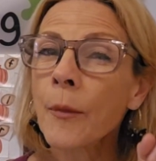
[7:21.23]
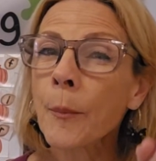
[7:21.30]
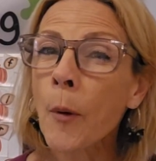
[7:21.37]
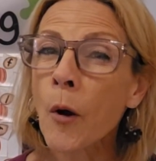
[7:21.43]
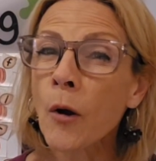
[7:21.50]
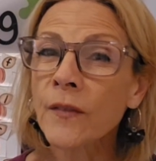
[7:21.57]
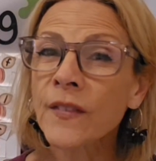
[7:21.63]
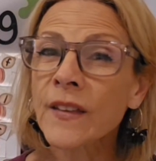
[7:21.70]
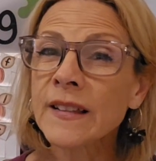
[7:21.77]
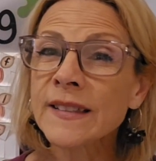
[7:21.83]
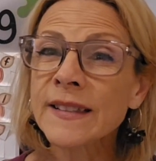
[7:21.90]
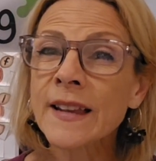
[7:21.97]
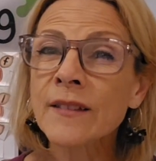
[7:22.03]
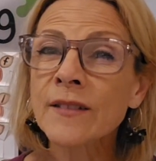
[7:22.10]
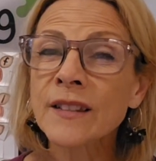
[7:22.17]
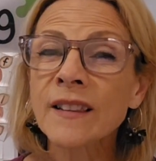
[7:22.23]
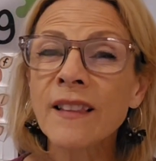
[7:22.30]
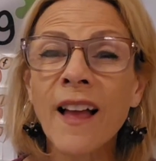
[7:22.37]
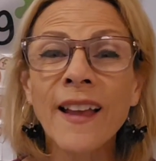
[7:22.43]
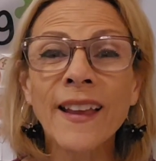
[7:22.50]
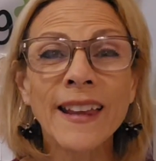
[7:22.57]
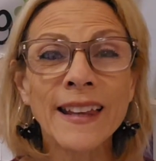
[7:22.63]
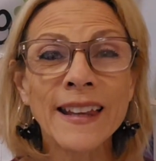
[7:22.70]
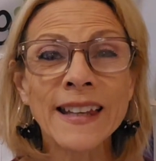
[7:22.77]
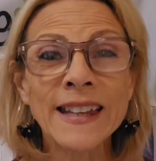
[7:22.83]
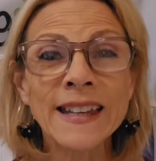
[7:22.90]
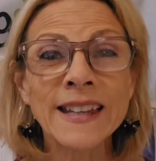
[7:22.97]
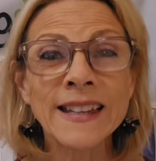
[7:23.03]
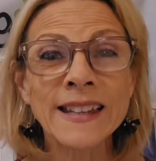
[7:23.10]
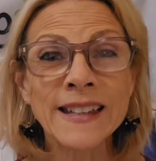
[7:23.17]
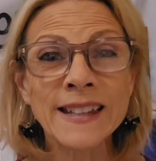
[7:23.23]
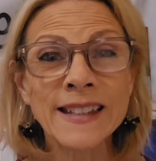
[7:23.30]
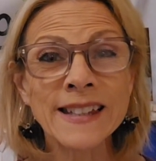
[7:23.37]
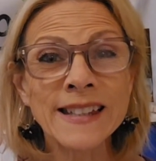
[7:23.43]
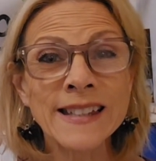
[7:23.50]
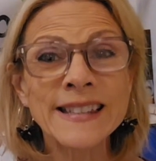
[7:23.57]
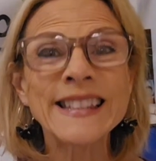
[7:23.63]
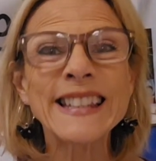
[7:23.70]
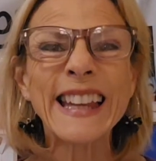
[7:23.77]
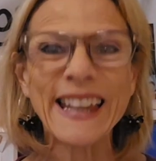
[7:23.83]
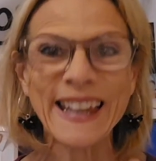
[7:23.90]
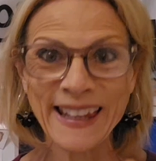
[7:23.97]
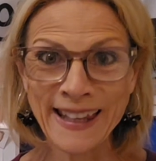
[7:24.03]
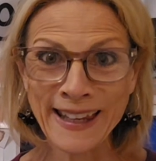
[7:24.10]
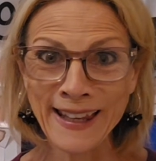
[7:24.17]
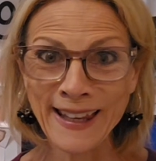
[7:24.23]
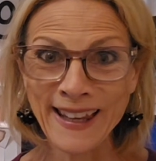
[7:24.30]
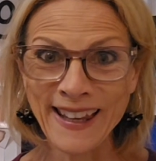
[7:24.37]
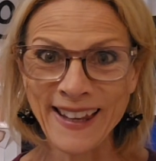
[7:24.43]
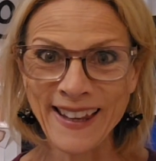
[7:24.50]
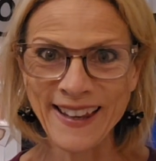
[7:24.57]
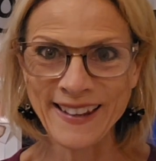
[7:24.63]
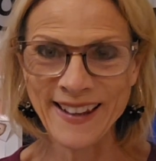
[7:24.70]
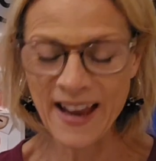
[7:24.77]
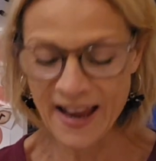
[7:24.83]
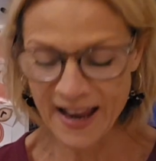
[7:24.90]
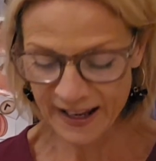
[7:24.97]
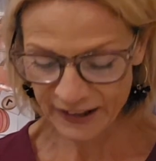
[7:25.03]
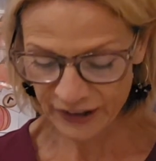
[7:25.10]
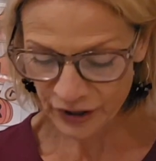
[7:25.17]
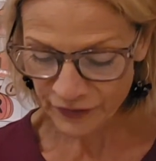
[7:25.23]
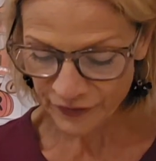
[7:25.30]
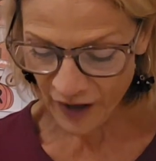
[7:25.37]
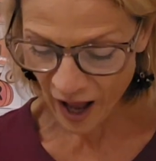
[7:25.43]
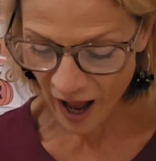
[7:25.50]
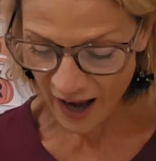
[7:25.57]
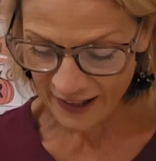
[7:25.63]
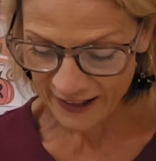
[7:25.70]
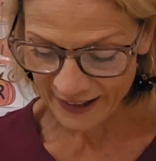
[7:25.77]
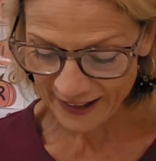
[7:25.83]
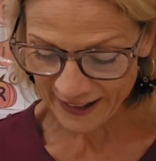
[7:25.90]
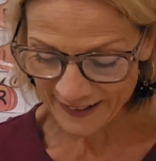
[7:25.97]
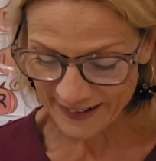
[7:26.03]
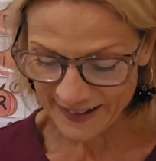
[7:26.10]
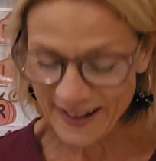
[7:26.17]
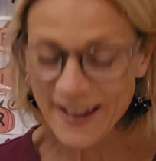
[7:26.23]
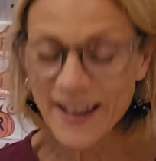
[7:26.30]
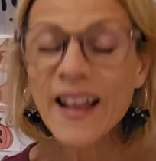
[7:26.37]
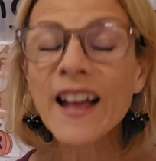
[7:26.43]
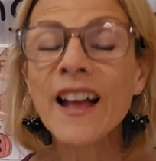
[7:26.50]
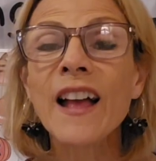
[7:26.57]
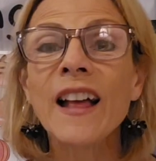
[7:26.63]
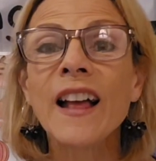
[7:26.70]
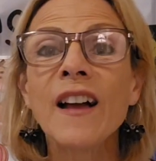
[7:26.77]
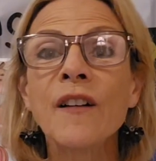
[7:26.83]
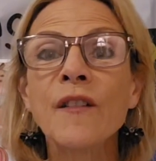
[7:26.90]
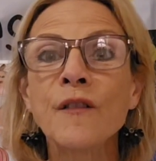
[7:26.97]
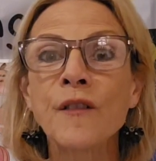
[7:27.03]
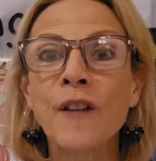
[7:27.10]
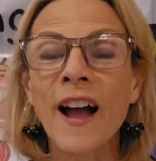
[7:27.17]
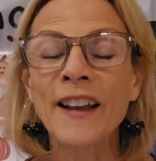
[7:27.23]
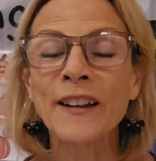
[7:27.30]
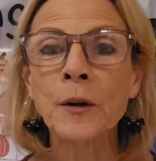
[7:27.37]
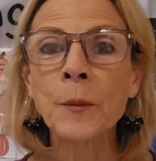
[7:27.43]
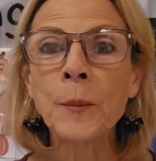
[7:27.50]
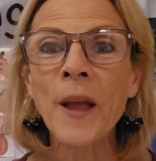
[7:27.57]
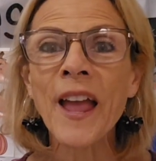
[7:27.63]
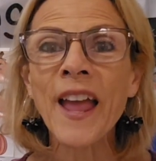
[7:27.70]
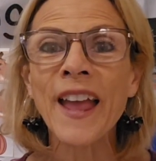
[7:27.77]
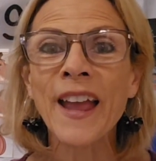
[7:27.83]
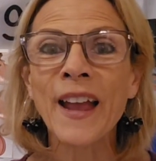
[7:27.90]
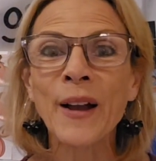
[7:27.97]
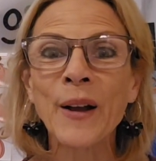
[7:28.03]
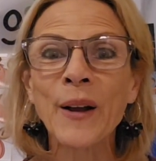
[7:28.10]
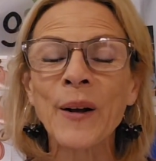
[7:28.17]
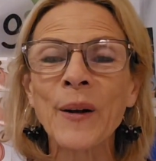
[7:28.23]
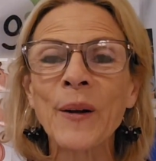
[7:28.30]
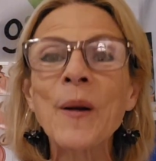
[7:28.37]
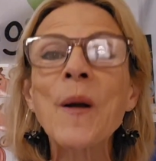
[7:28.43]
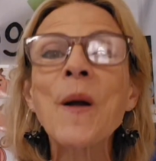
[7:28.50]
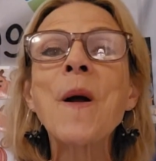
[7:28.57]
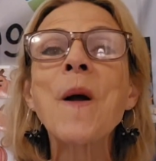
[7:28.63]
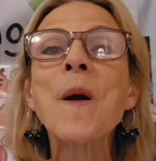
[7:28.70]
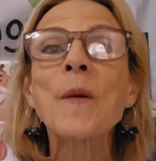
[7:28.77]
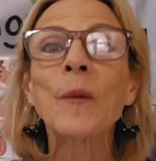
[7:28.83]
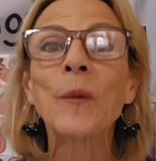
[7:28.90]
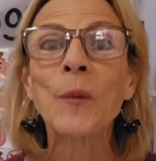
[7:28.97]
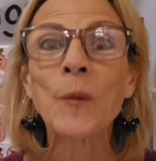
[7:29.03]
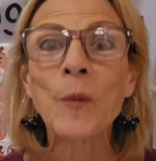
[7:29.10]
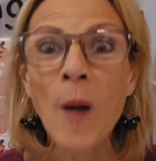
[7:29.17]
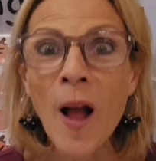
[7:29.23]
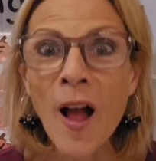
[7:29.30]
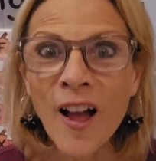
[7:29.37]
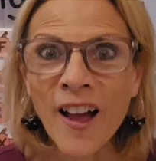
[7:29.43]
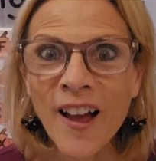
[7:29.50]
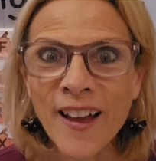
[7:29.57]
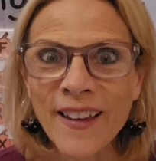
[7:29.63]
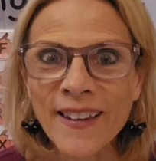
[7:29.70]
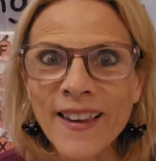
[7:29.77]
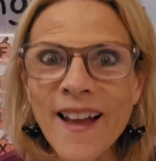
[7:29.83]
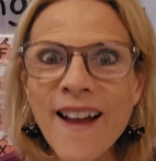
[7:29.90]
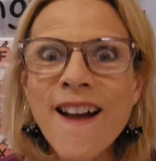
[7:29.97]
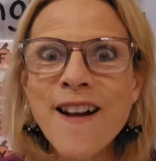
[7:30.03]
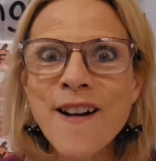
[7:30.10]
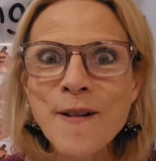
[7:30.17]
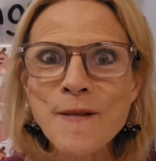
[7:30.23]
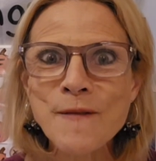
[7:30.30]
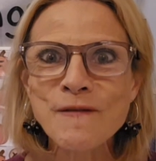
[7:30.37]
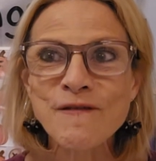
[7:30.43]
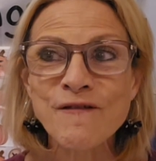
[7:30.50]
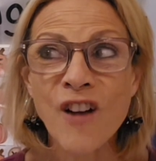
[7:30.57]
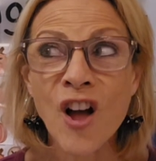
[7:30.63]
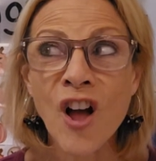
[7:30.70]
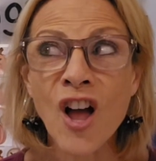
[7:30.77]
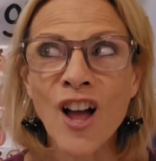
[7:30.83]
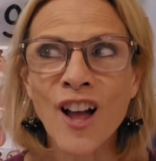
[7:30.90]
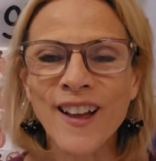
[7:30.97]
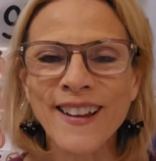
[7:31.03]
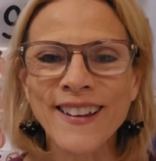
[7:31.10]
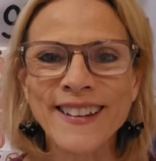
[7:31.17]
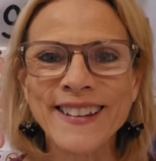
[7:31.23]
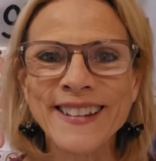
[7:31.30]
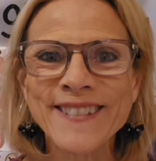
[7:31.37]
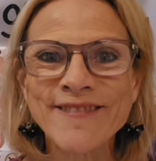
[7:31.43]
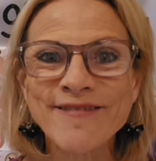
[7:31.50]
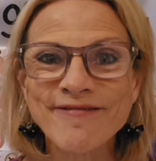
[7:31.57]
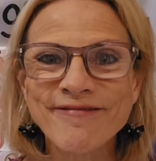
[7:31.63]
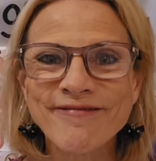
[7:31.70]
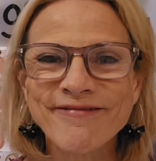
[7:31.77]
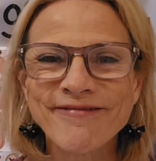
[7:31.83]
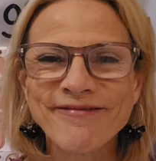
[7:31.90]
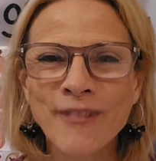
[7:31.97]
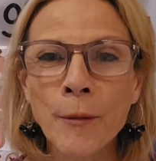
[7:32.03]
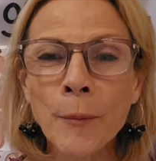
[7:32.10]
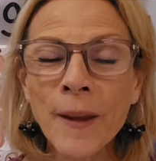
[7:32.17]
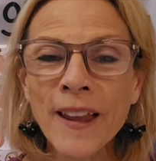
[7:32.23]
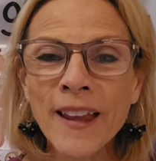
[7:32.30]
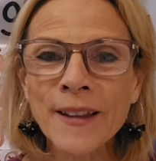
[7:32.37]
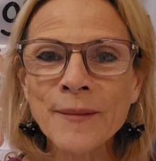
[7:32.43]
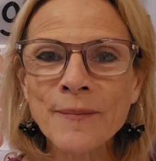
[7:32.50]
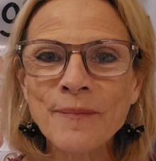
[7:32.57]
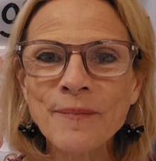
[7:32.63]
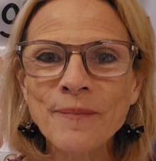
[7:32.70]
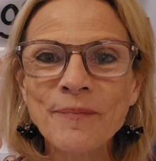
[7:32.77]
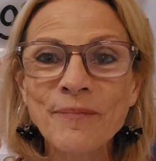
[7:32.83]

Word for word: The part that sounds alike is id. You've got it. Final pair. Run, fun. Repeat.